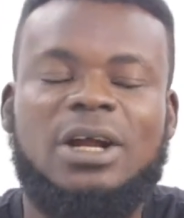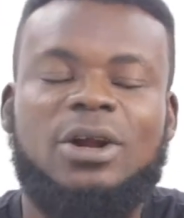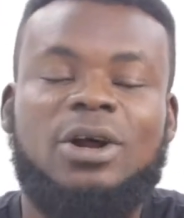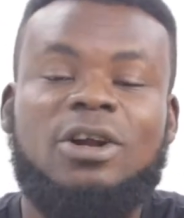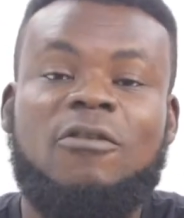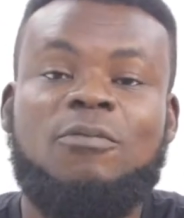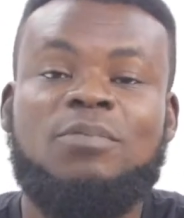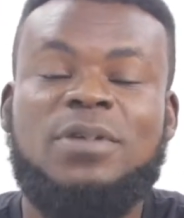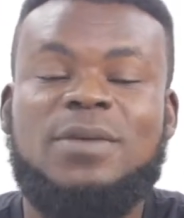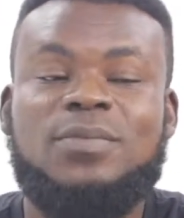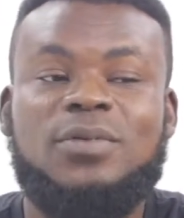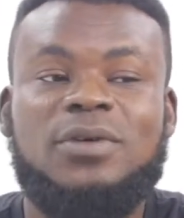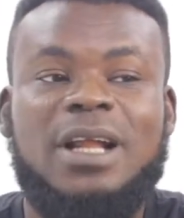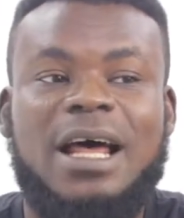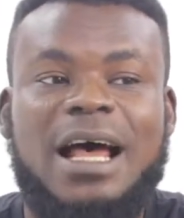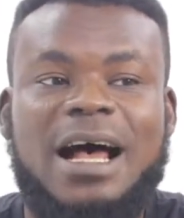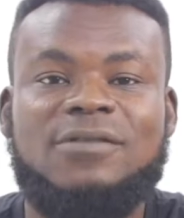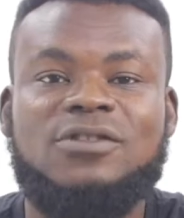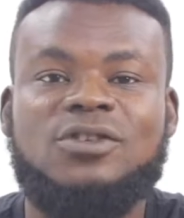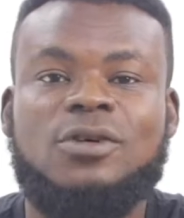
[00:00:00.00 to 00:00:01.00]
a lot of people
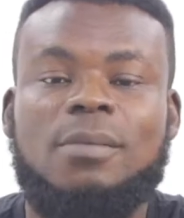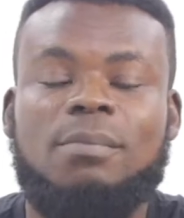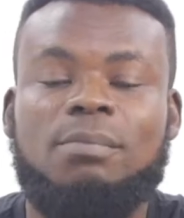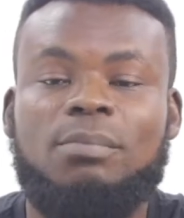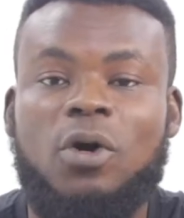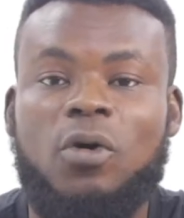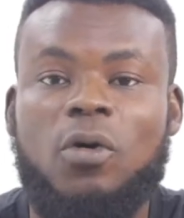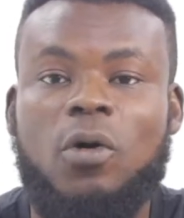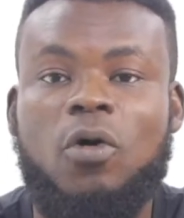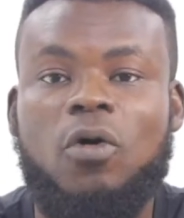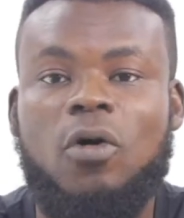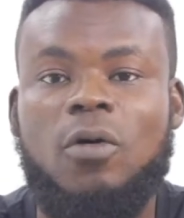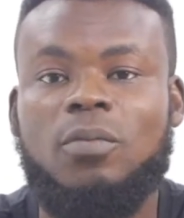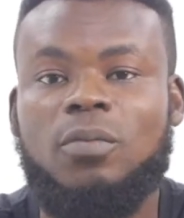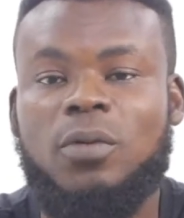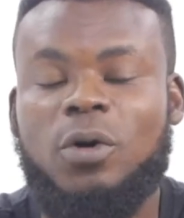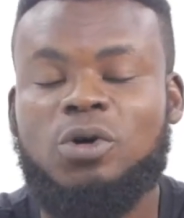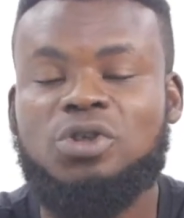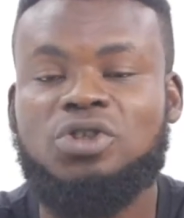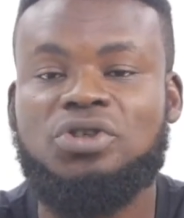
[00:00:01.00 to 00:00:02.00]
have some moral
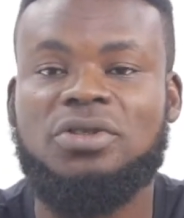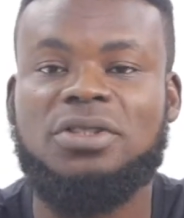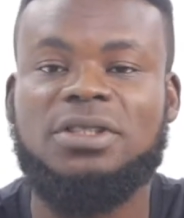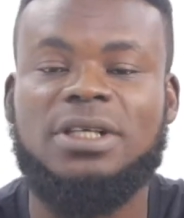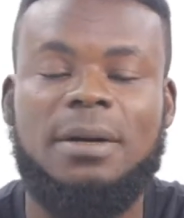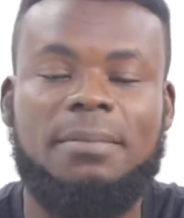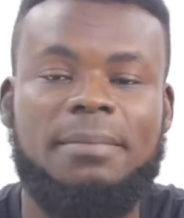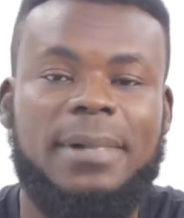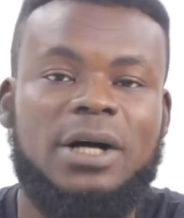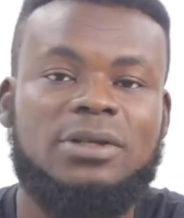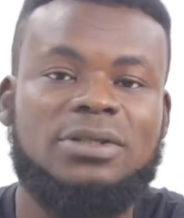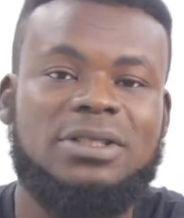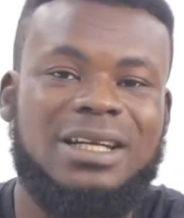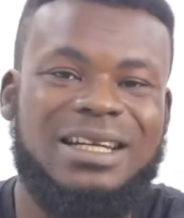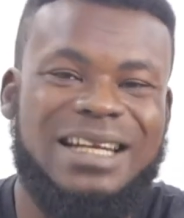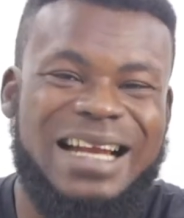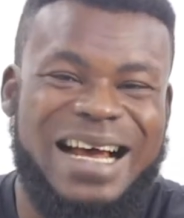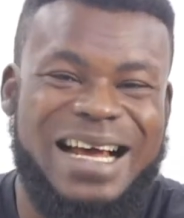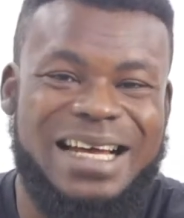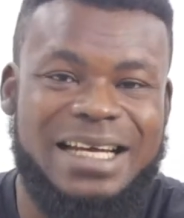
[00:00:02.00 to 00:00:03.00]
compulsions about
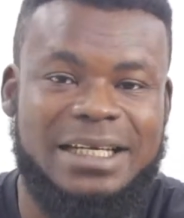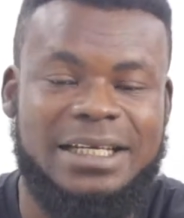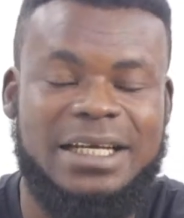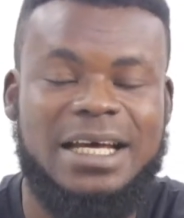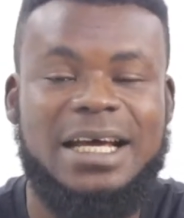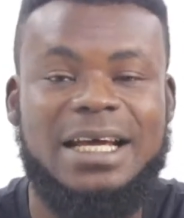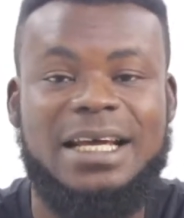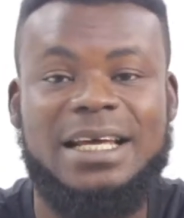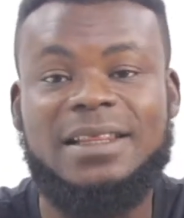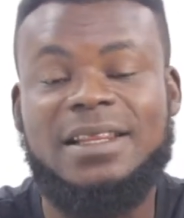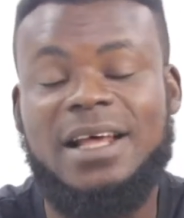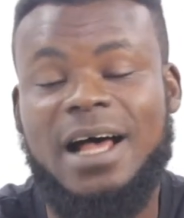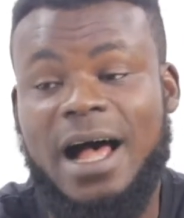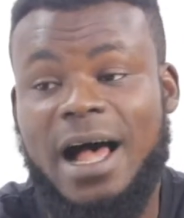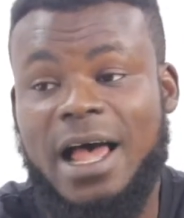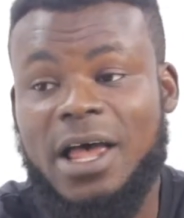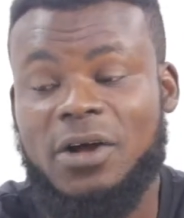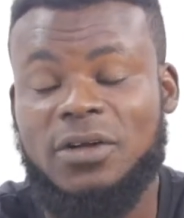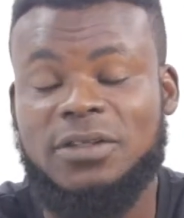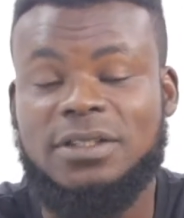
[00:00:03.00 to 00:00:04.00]
lying in the
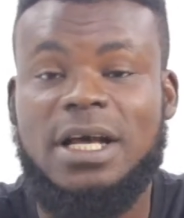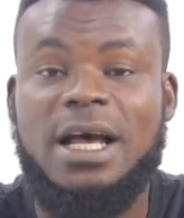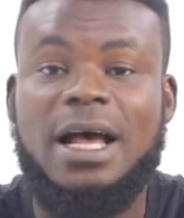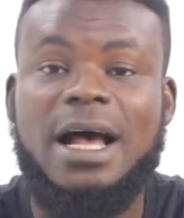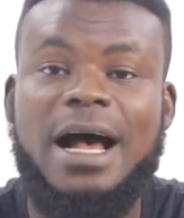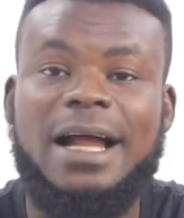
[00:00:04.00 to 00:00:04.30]
IELTS.